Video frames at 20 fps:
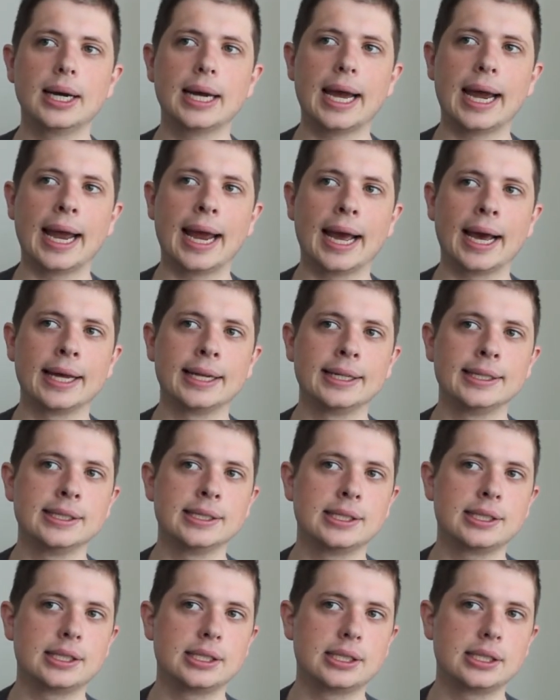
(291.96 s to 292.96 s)

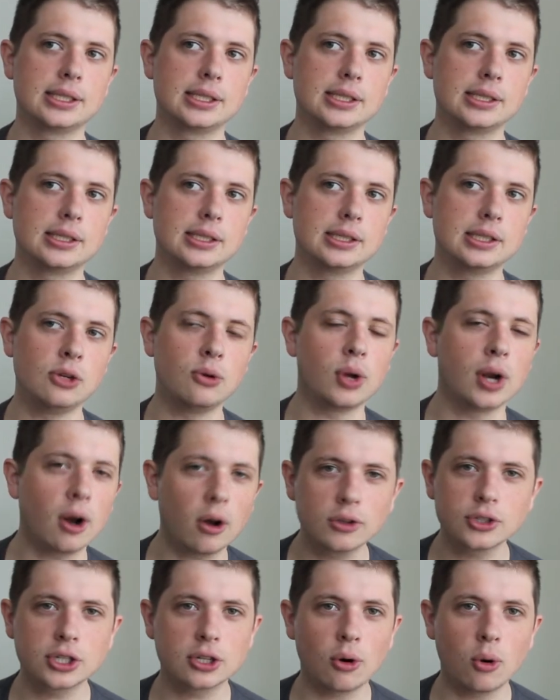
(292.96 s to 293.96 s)
and you can
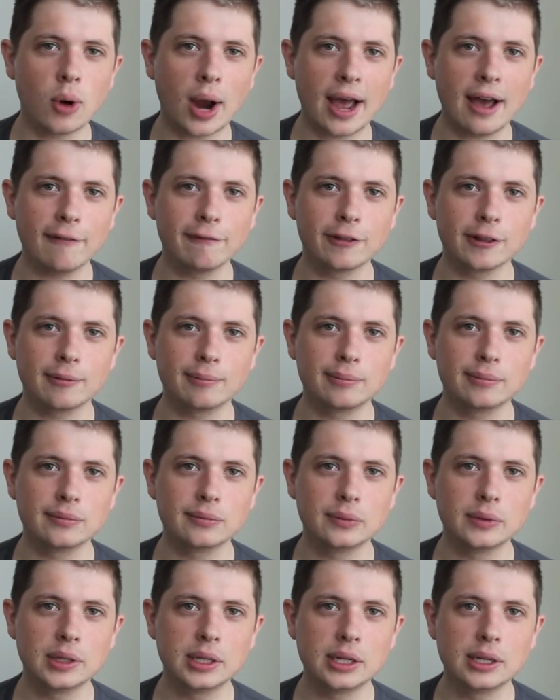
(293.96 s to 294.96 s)
also have
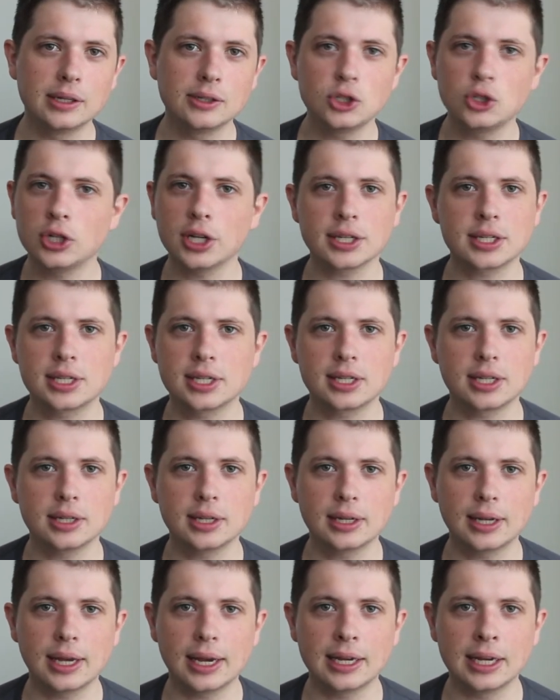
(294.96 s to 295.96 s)
them just
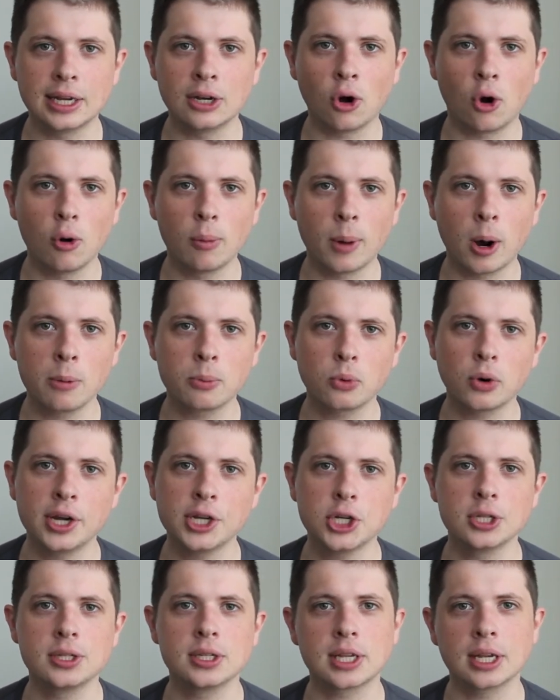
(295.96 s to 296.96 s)
in home
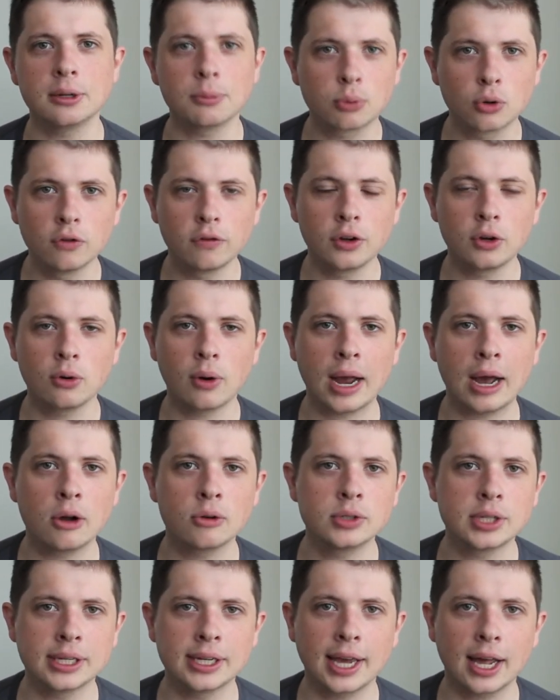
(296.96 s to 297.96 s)
operations in a proving
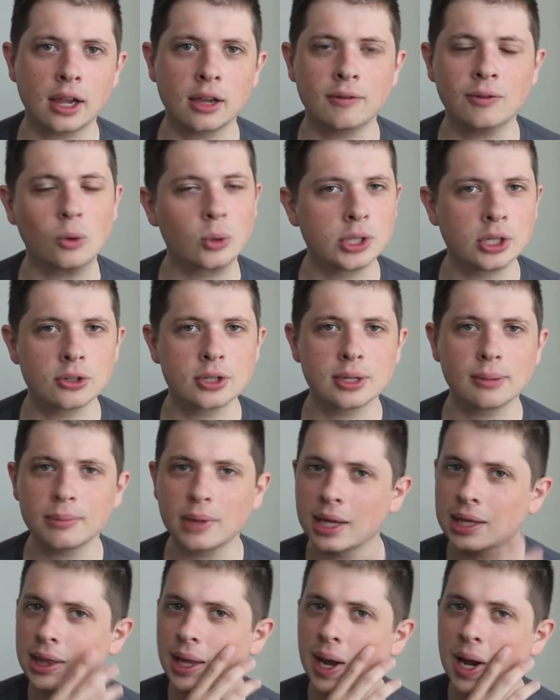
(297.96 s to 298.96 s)
ground in California or something
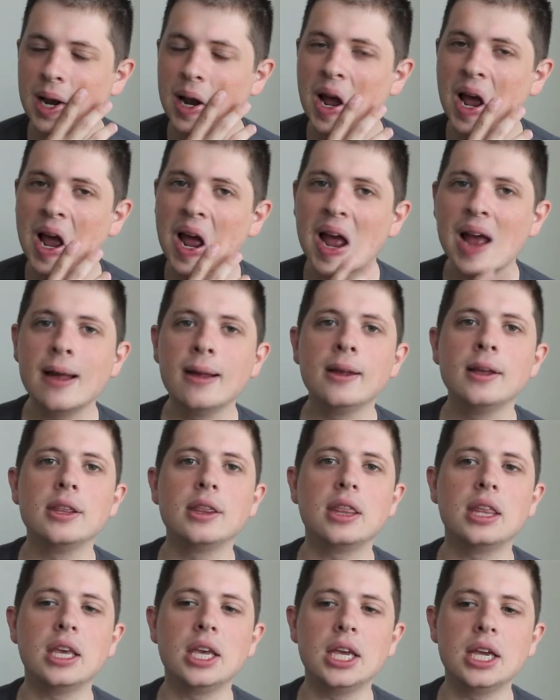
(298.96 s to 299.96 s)
like that.
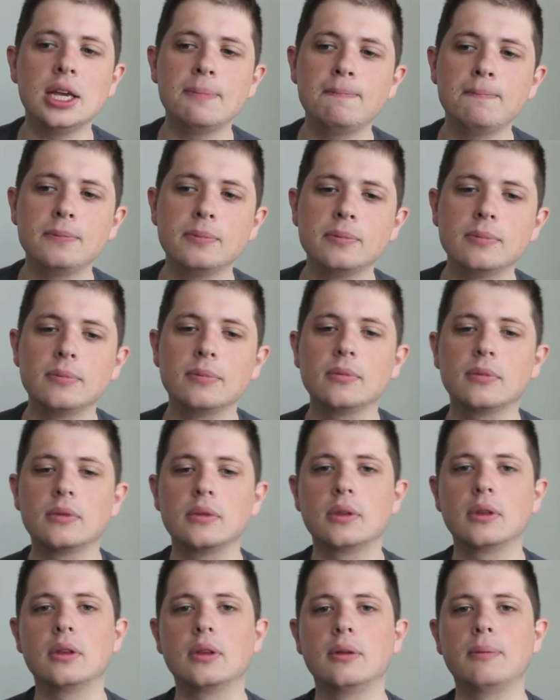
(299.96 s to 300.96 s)
The
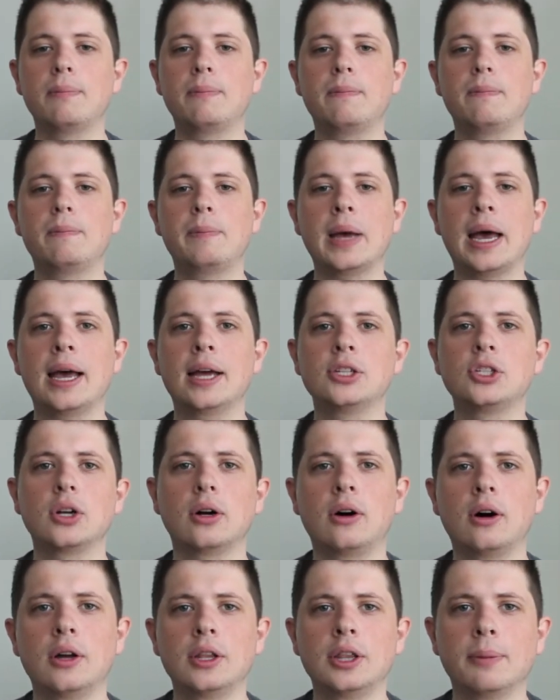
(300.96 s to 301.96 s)
badge
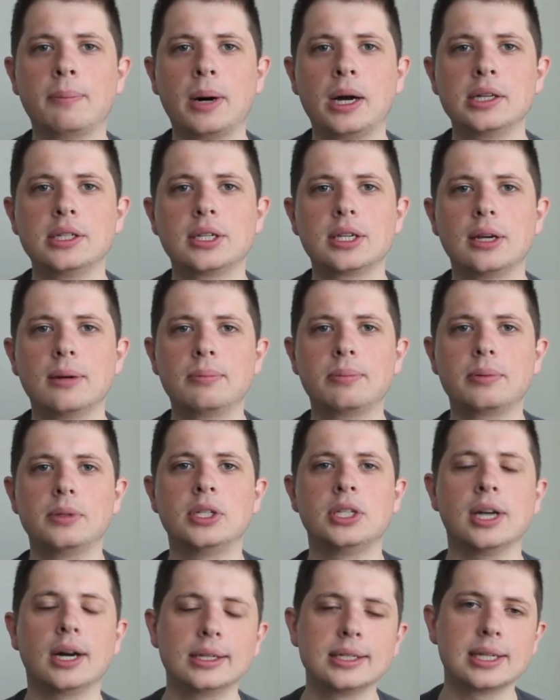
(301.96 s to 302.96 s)
on the bicep
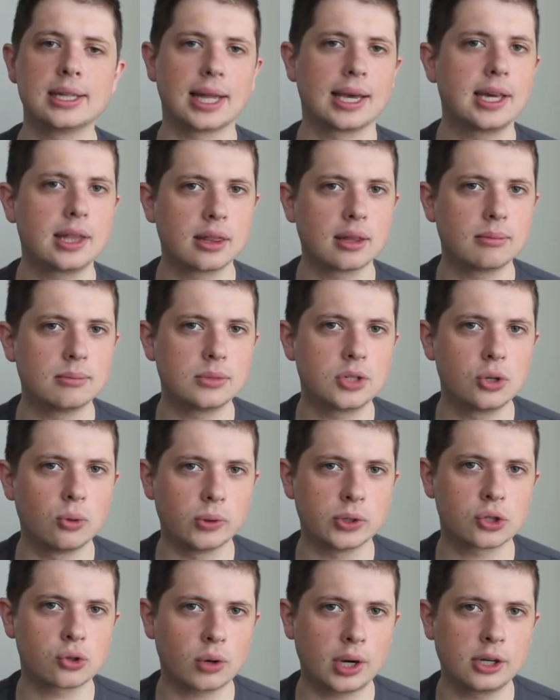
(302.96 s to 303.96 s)
does link them to
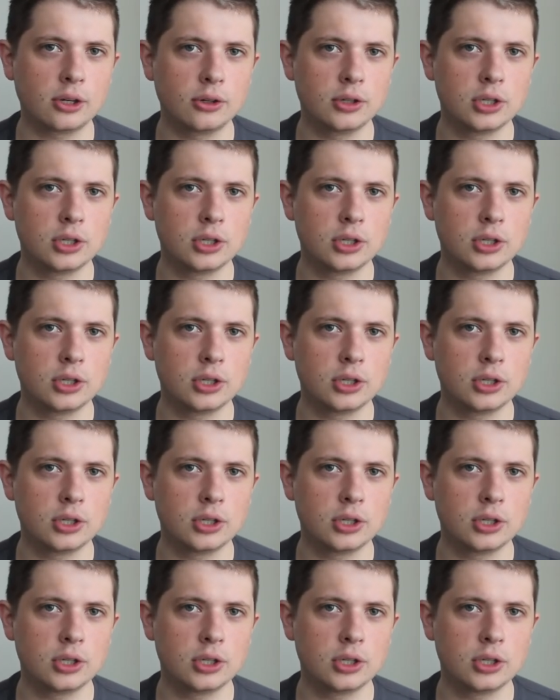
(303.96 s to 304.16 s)
a Stryker